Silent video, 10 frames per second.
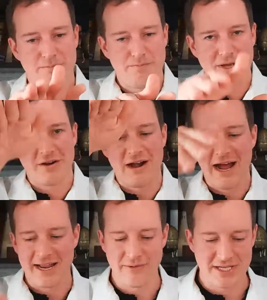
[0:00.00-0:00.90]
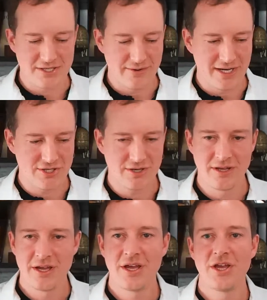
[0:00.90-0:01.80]
bigger height restoration.
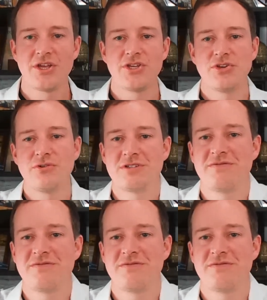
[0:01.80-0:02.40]
Huge